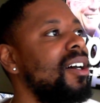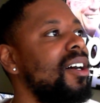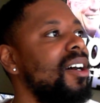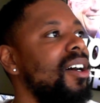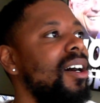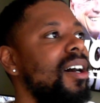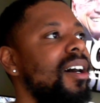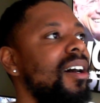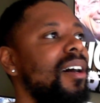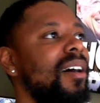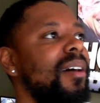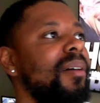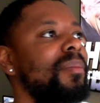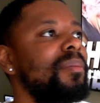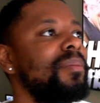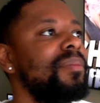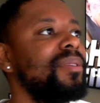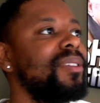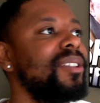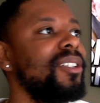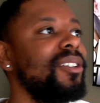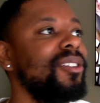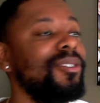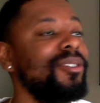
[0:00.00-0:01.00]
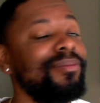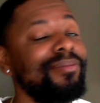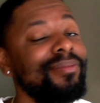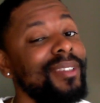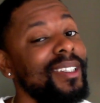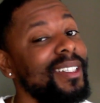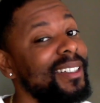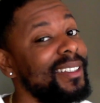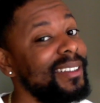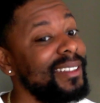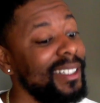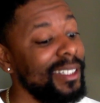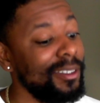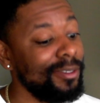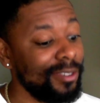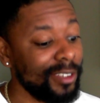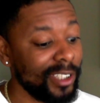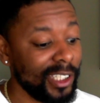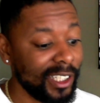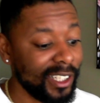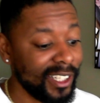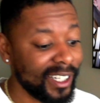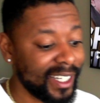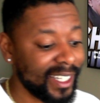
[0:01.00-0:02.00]
So
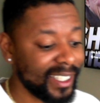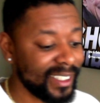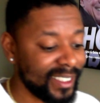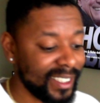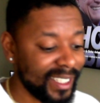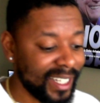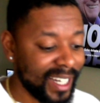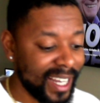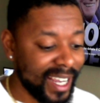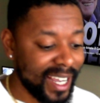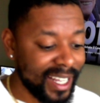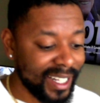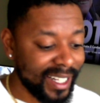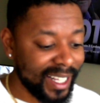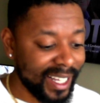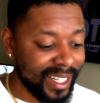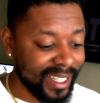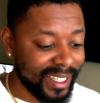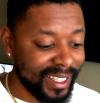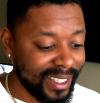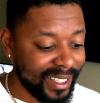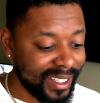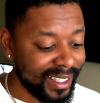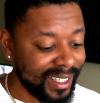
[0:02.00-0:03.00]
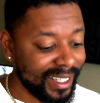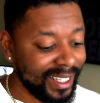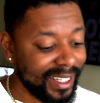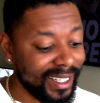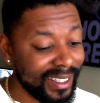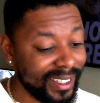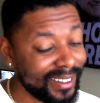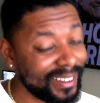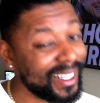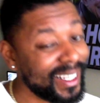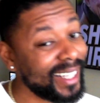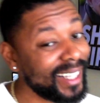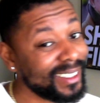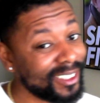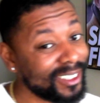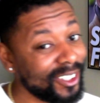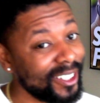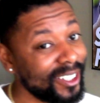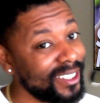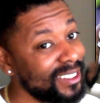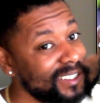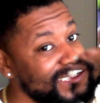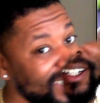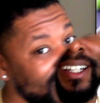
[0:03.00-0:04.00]
Definitely look into that. That's
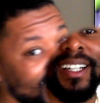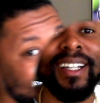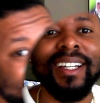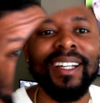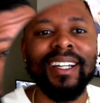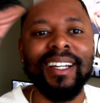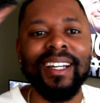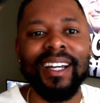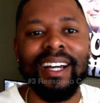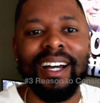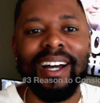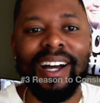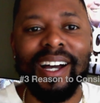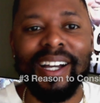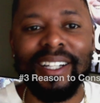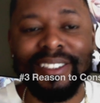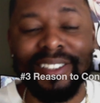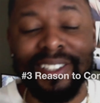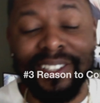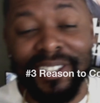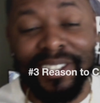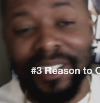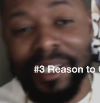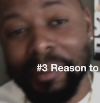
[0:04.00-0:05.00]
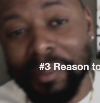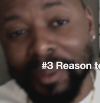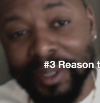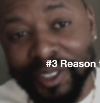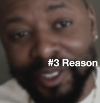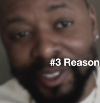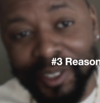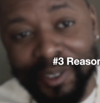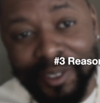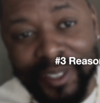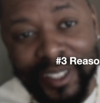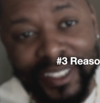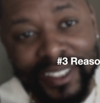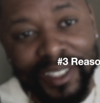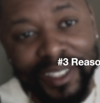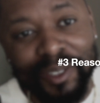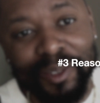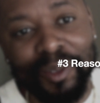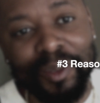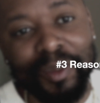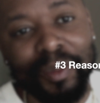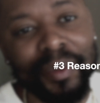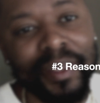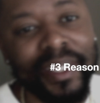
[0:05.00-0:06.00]
crazy. And so the number three reason
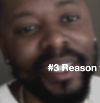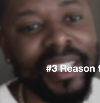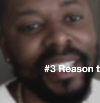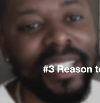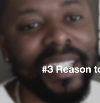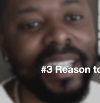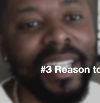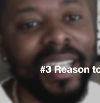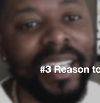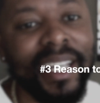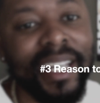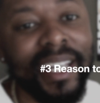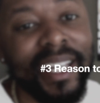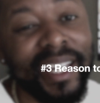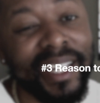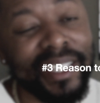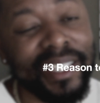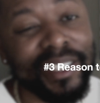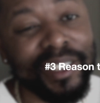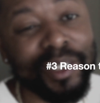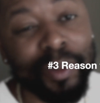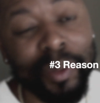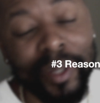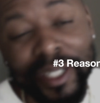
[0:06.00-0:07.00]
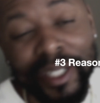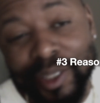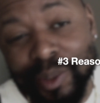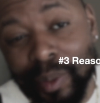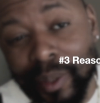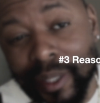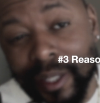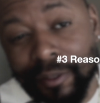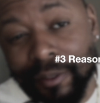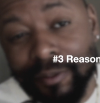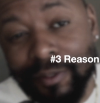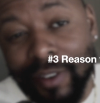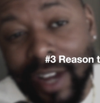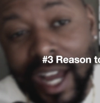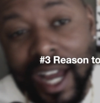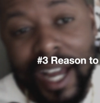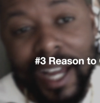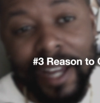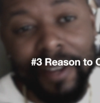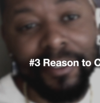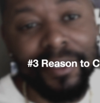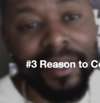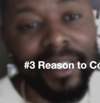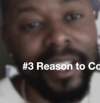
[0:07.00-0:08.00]
would be in
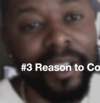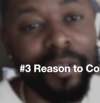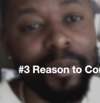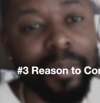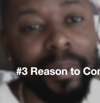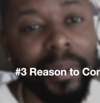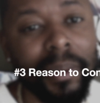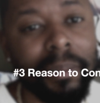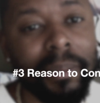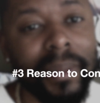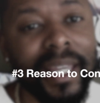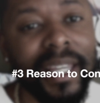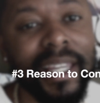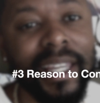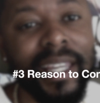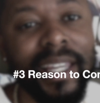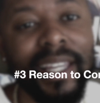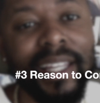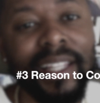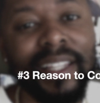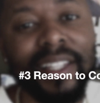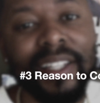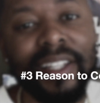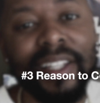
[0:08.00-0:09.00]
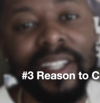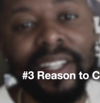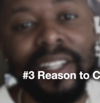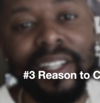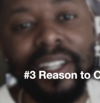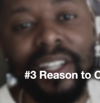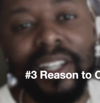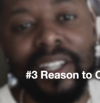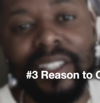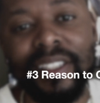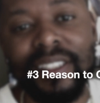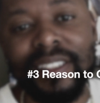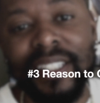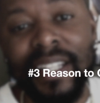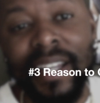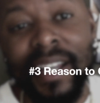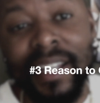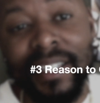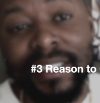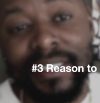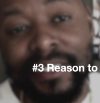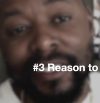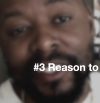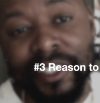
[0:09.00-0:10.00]
2025, they'll be making the
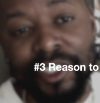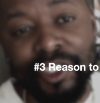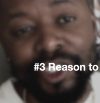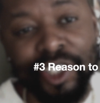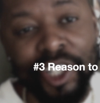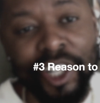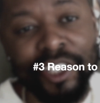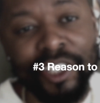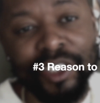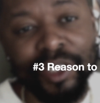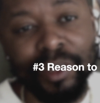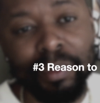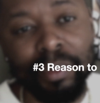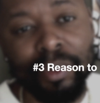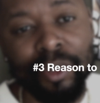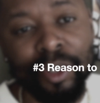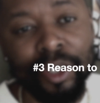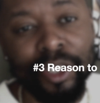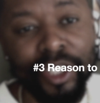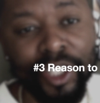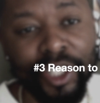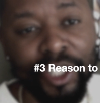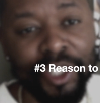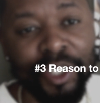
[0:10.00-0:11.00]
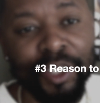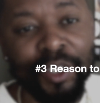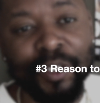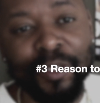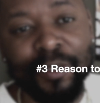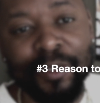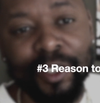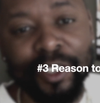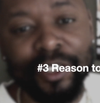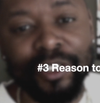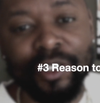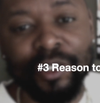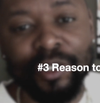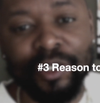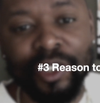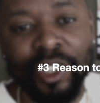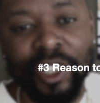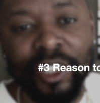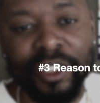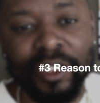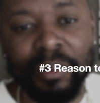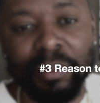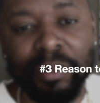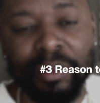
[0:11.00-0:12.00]
Tesla charging port, the universal
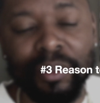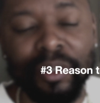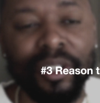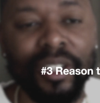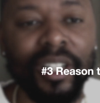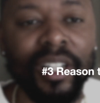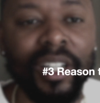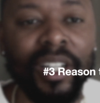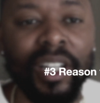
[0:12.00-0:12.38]
charging port.